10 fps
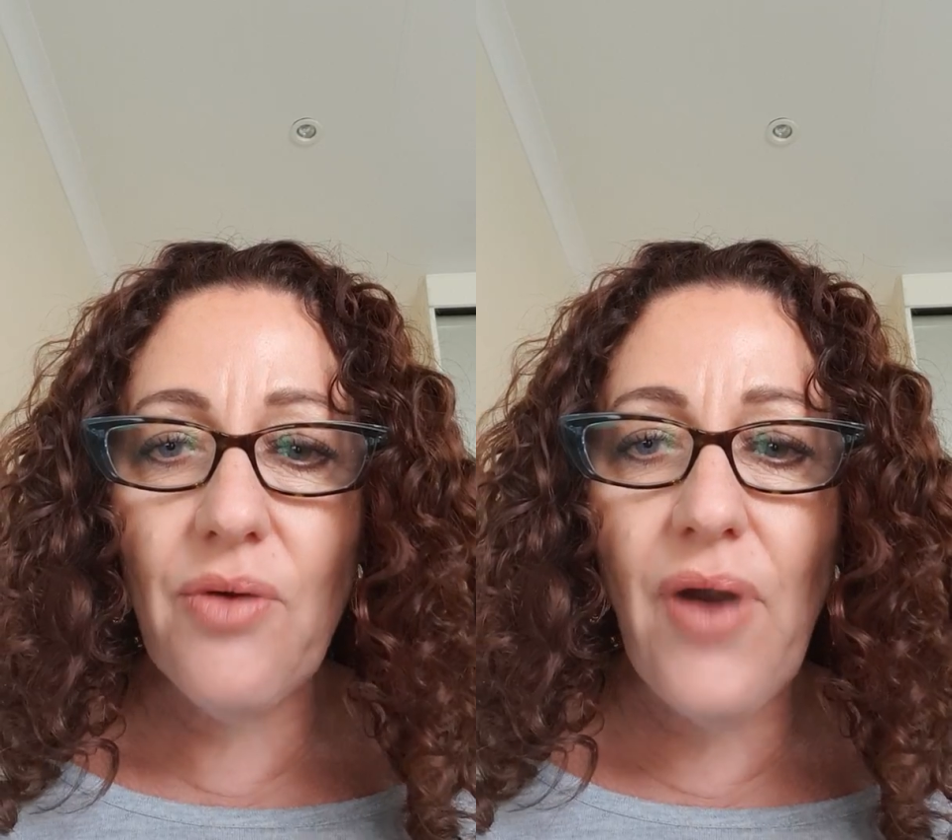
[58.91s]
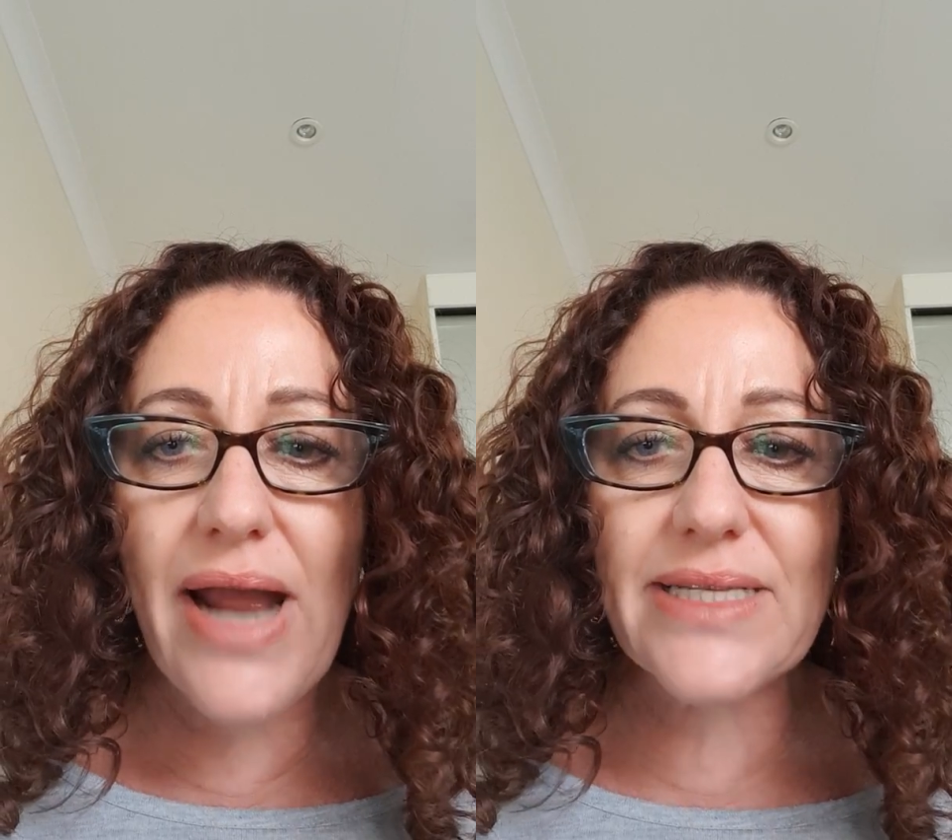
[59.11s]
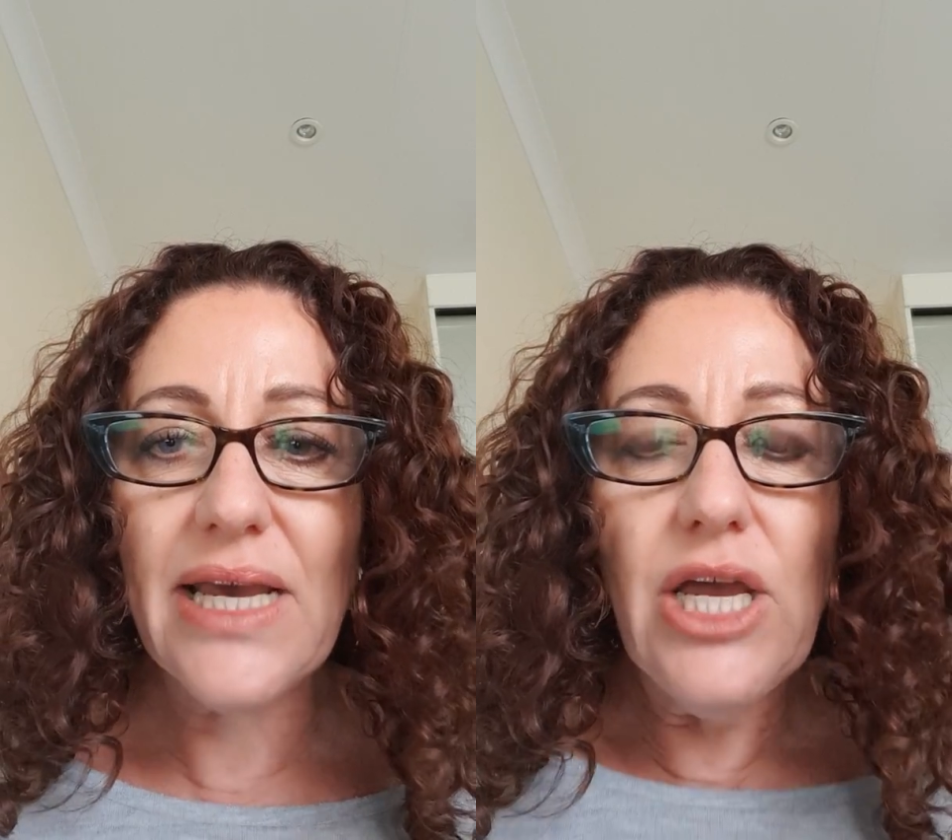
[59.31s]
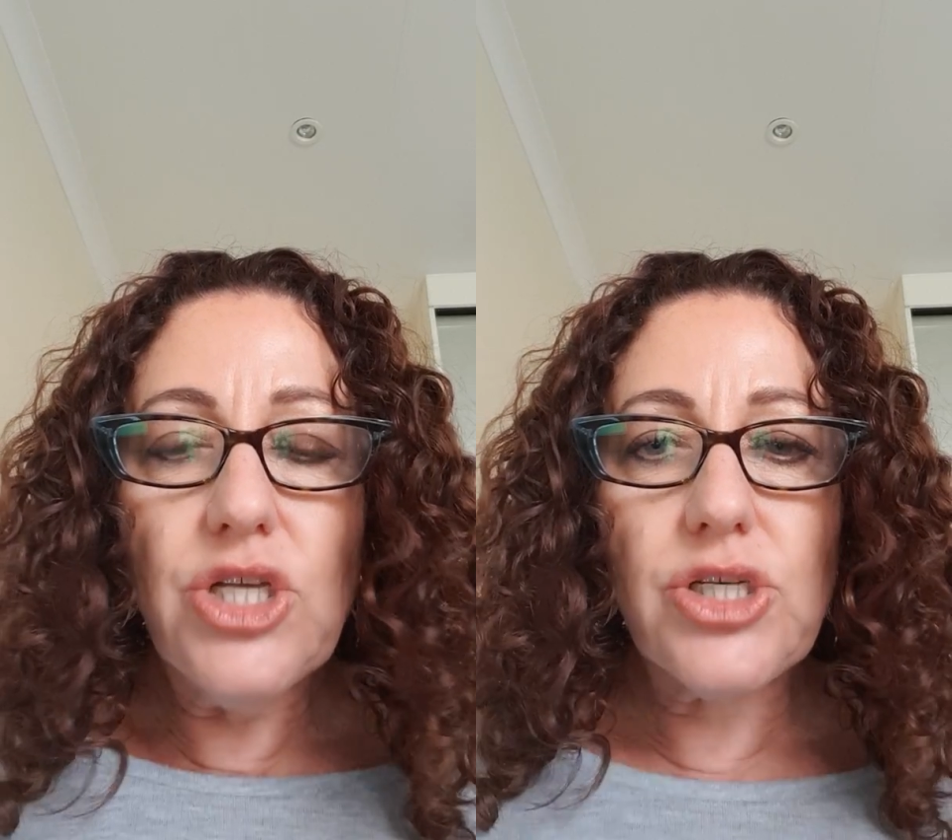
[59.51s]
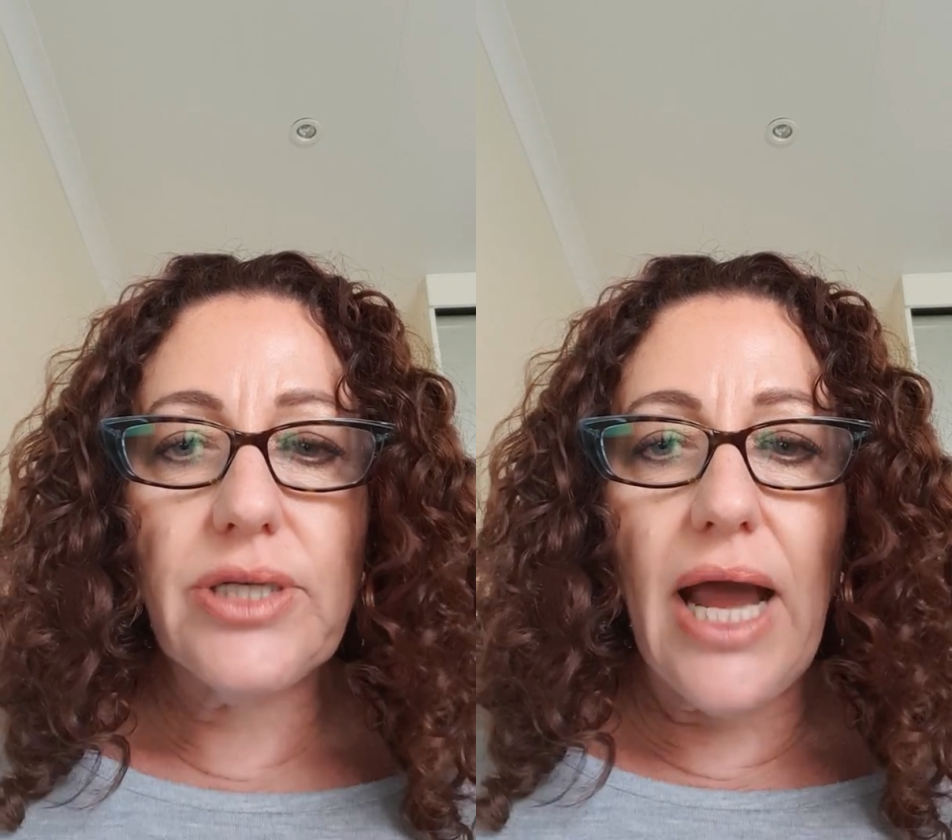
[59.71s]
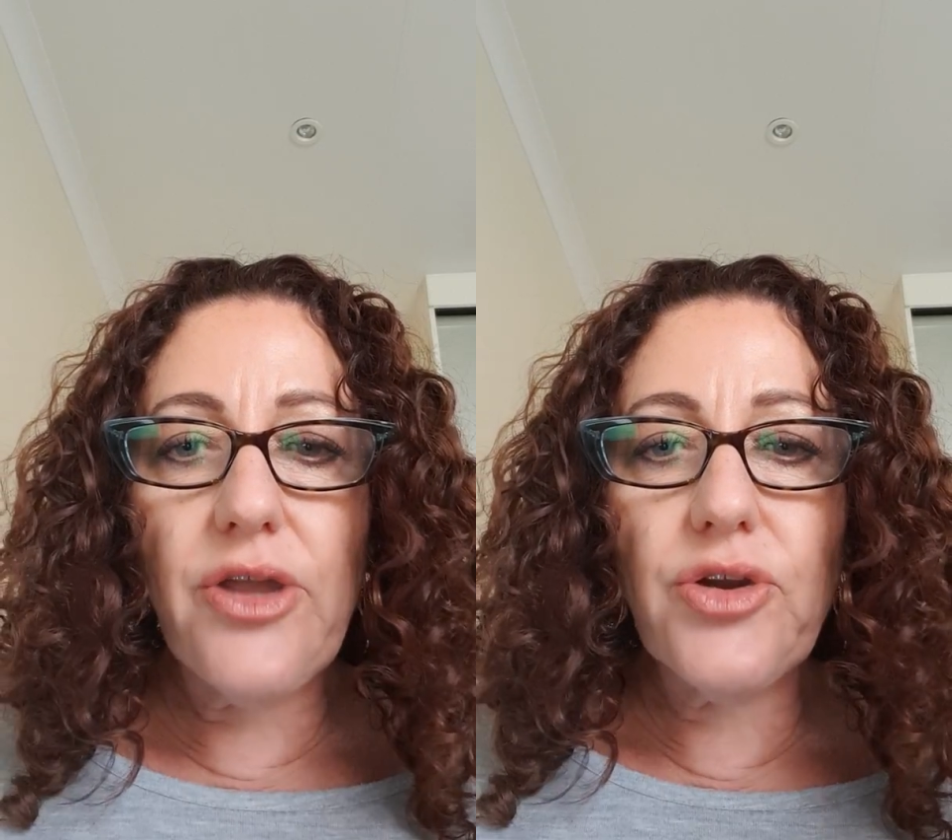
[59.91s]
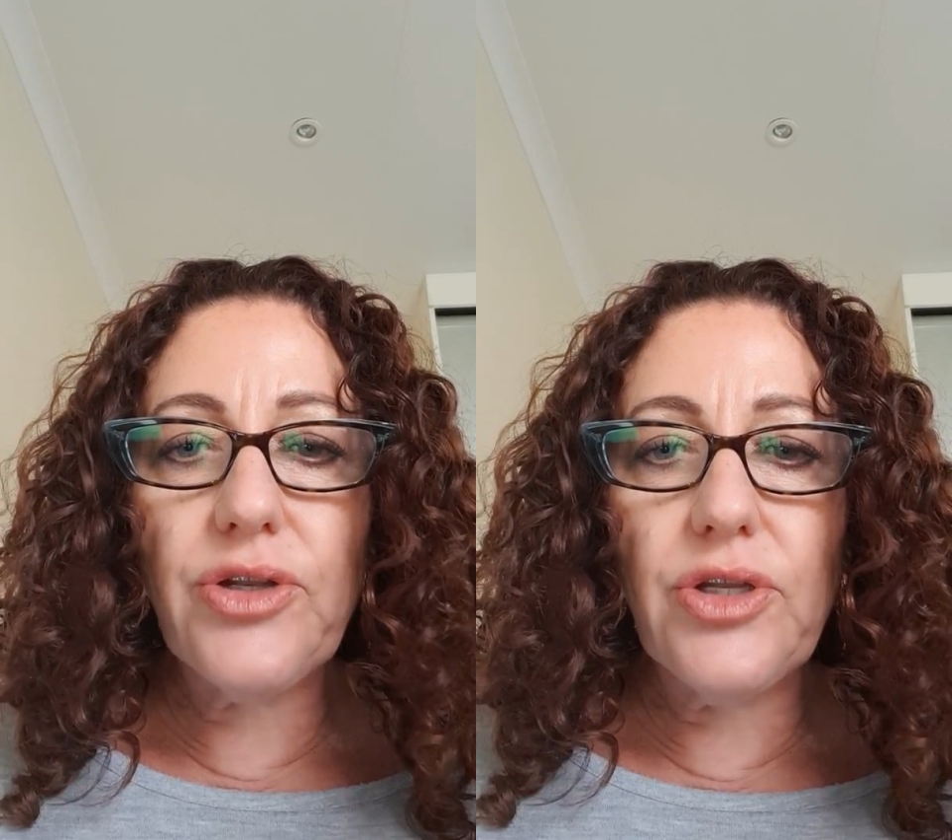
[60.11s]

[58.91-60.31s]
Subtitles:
Right, so now you